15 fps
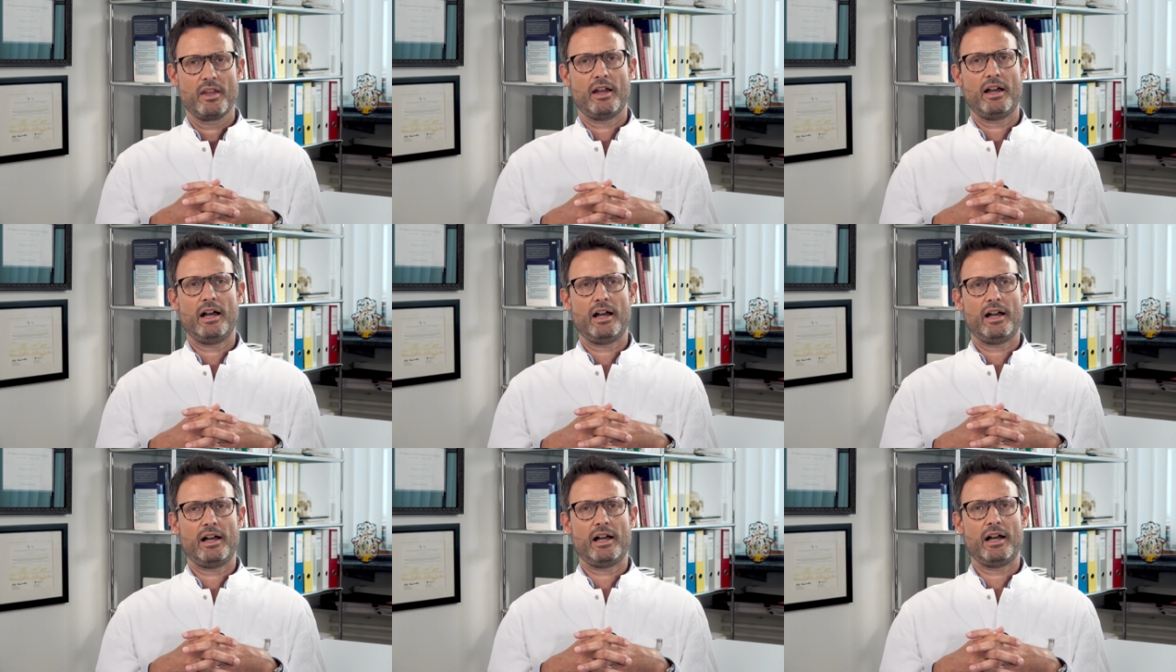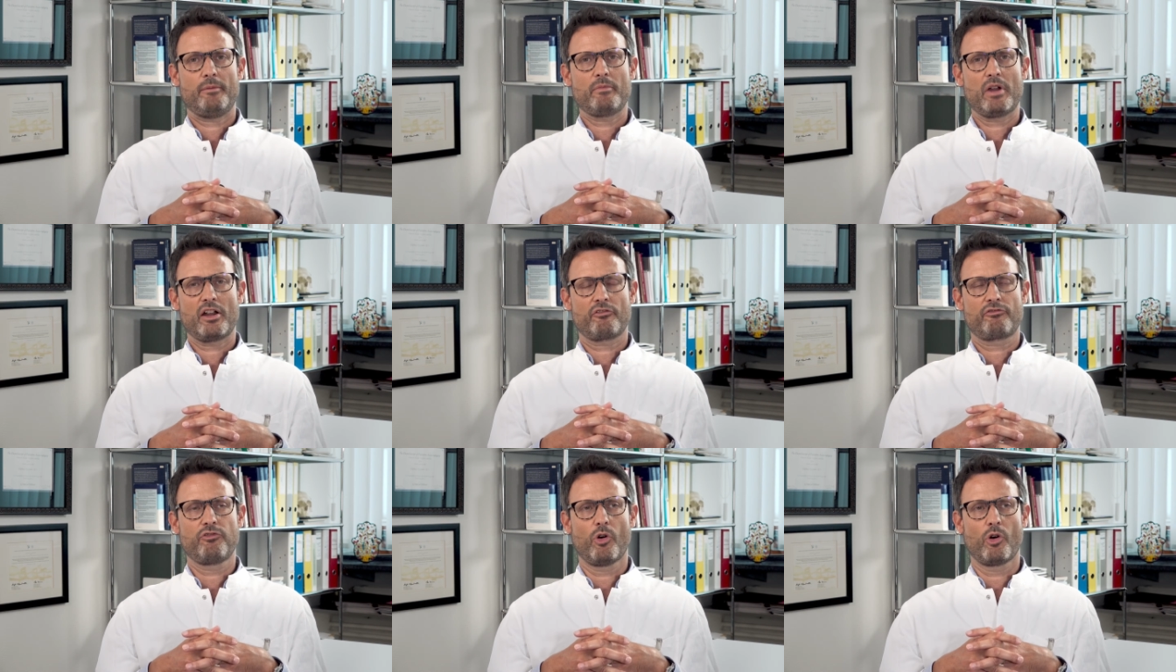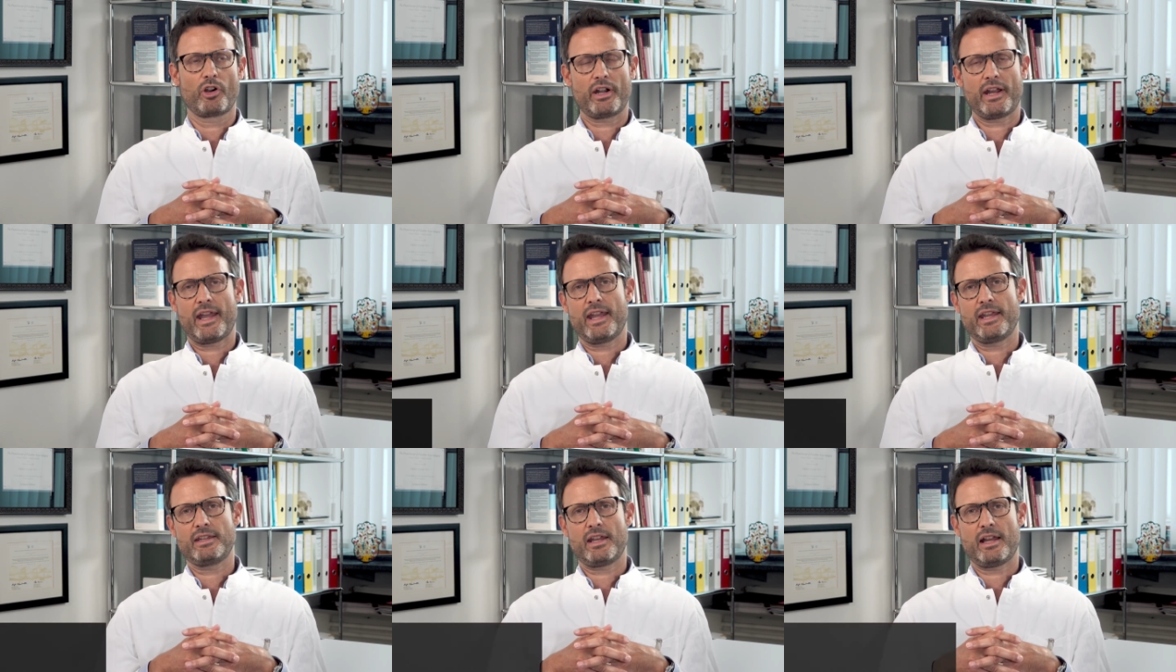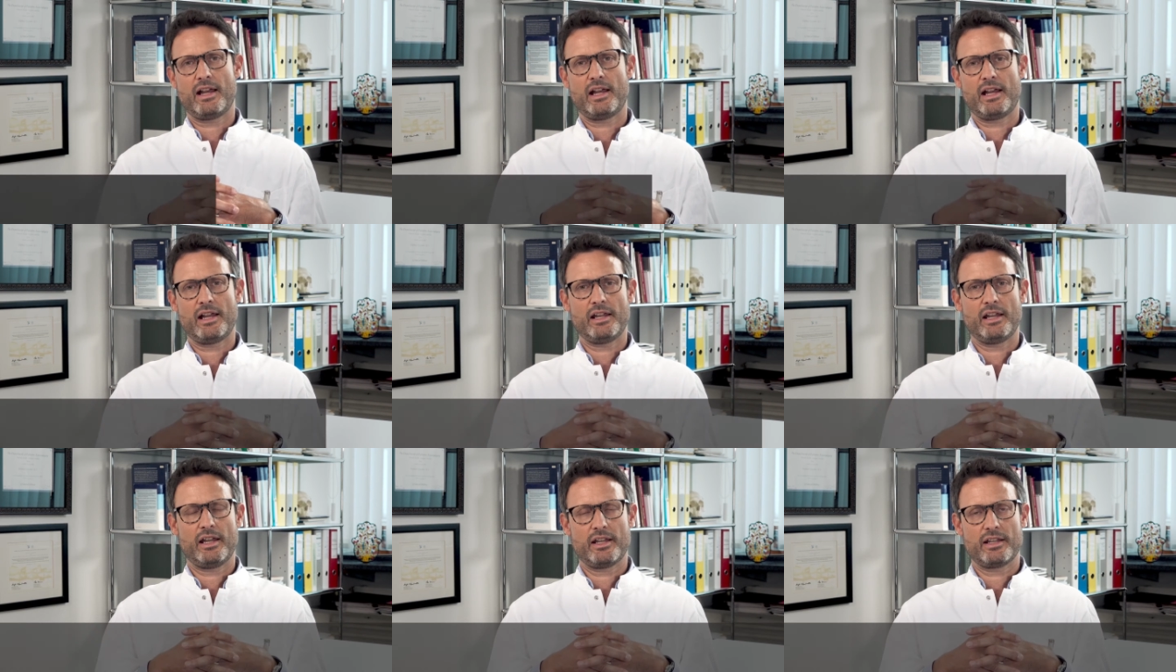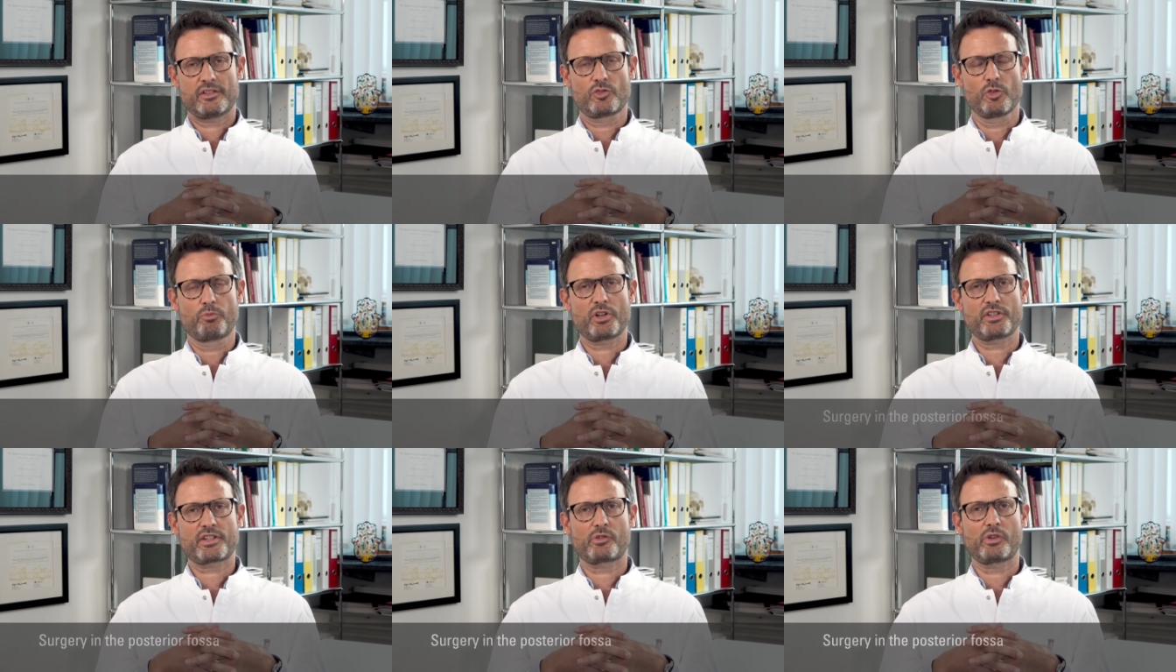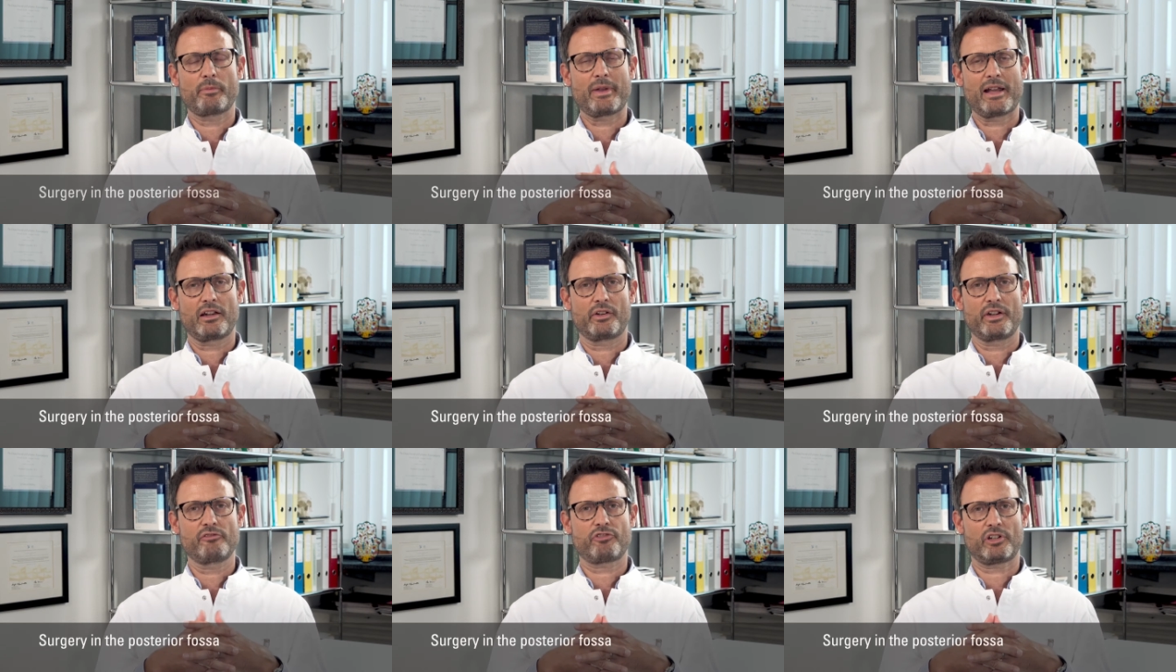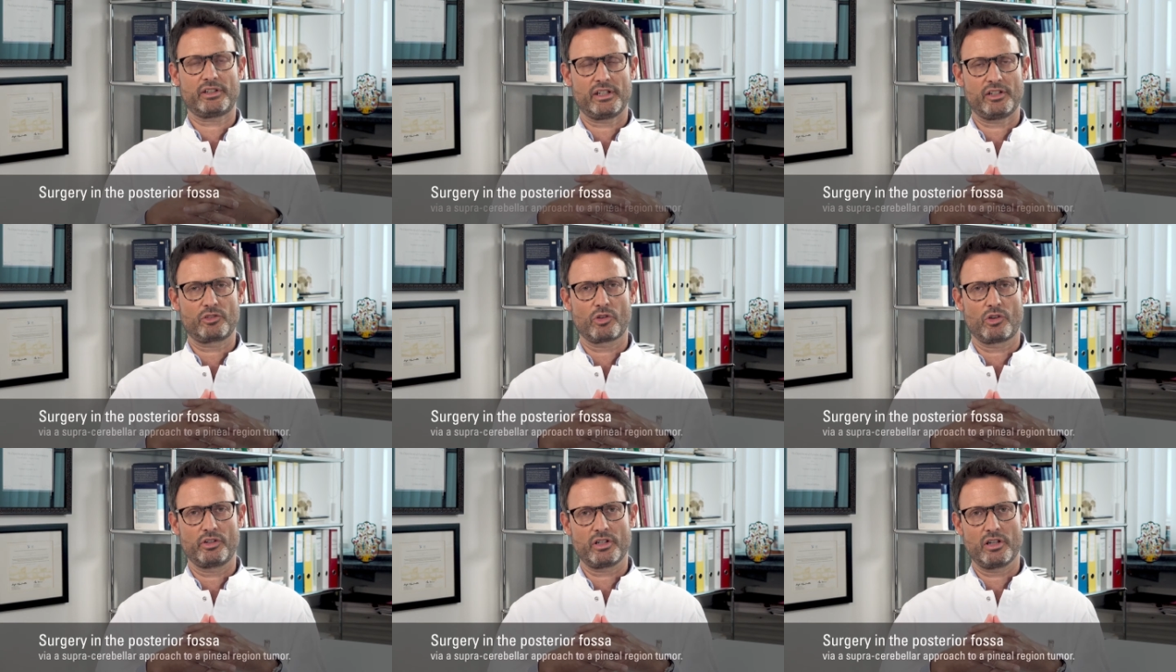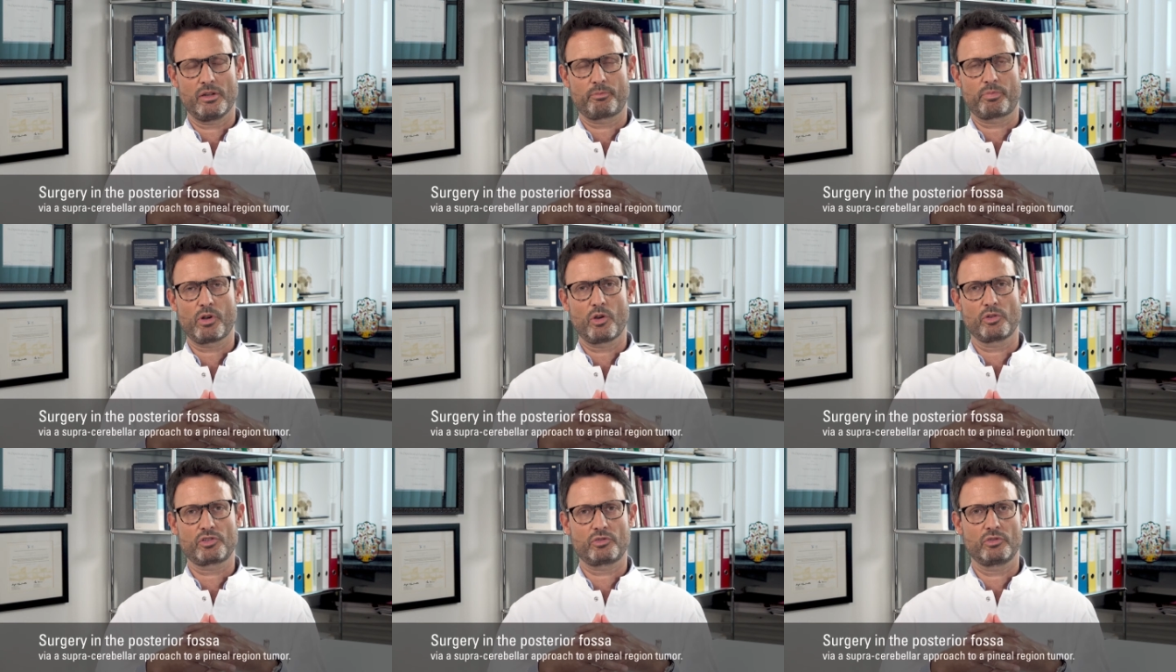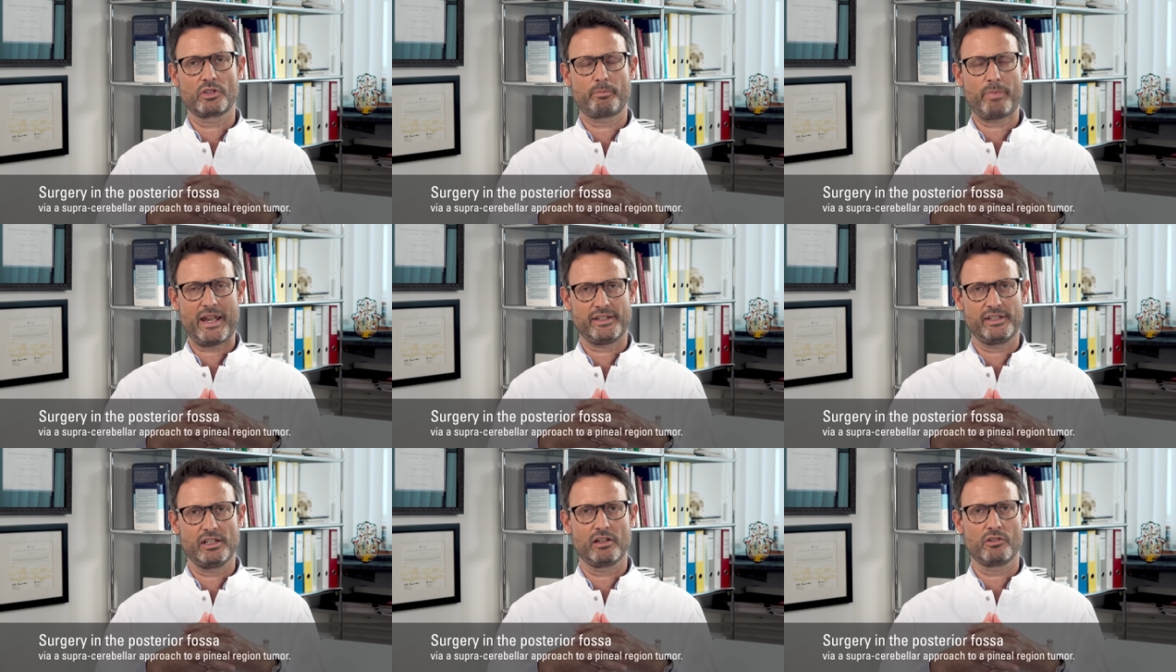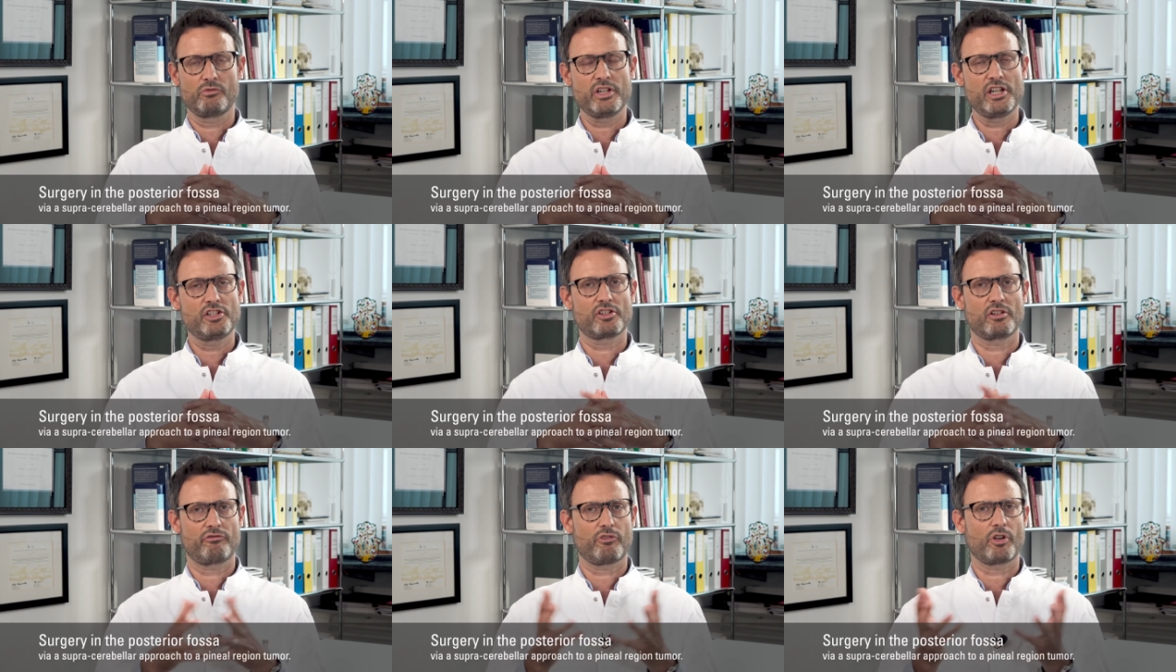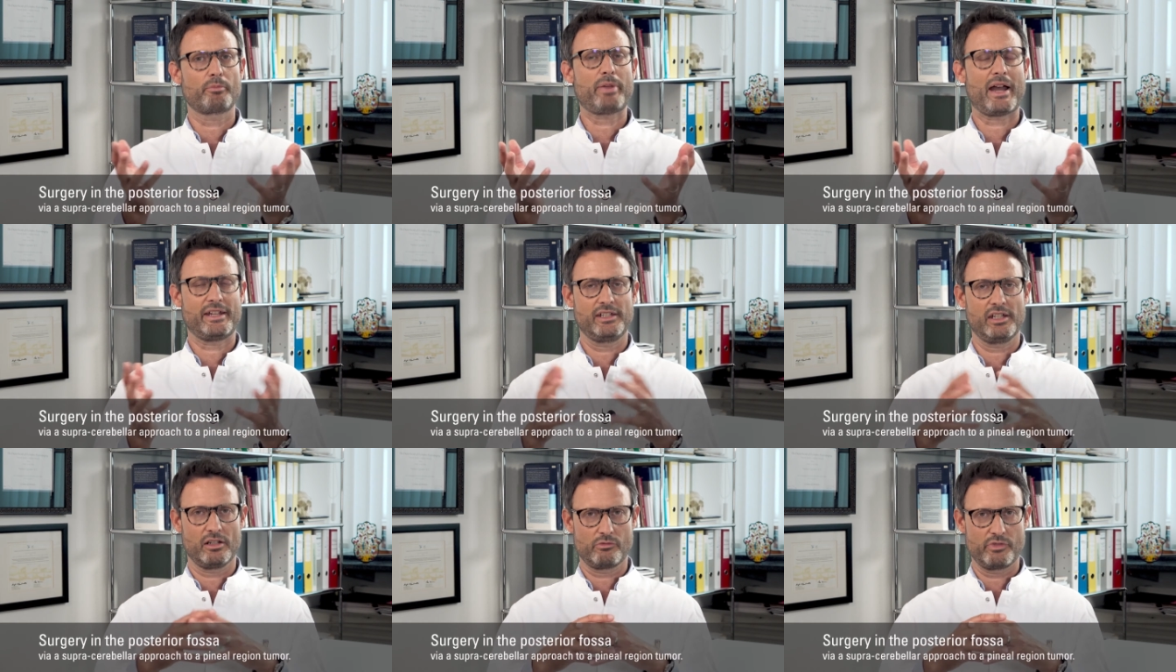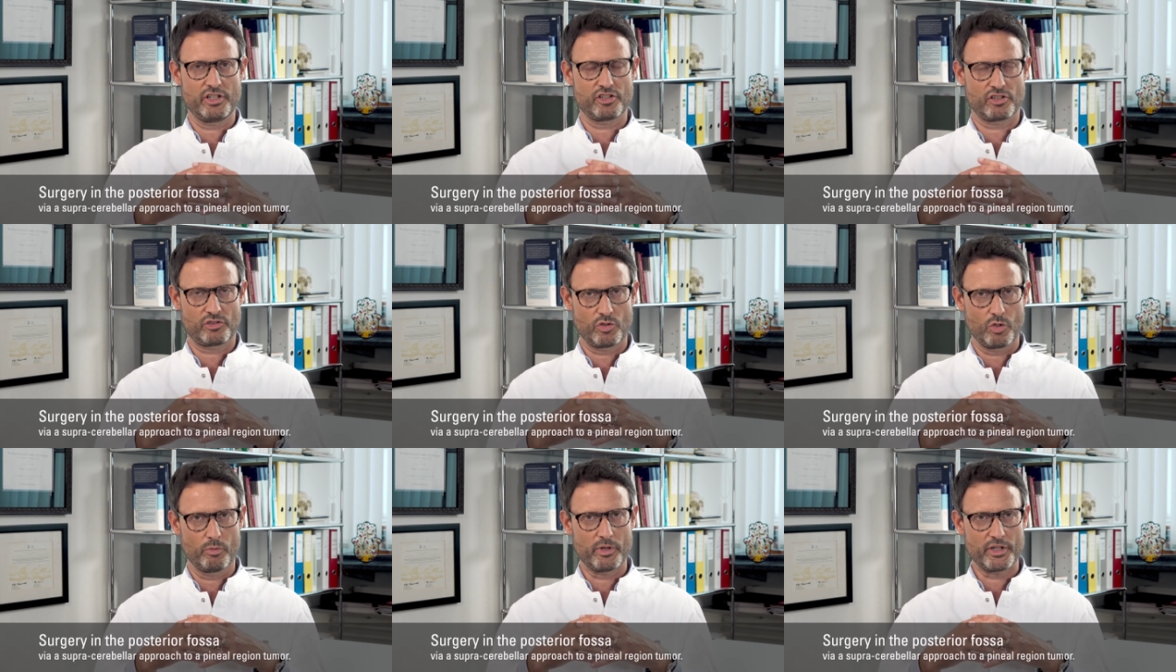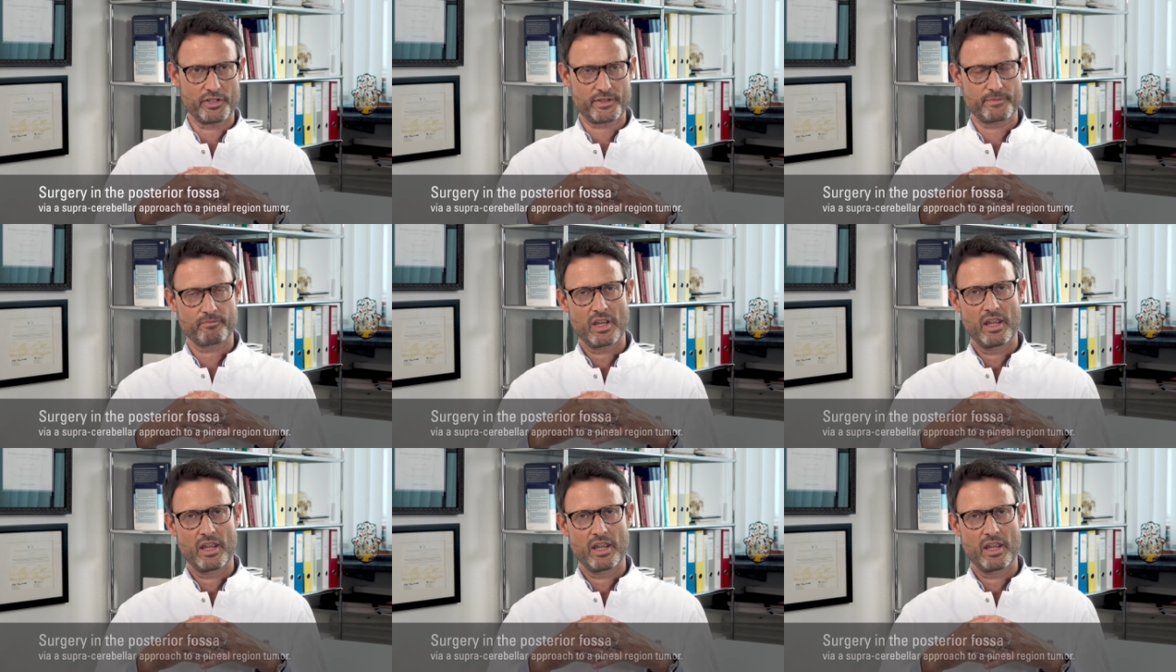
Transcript: um, for a uh, uh, supracerebellar infratentorial approach to the pineal region for pineal region tumors.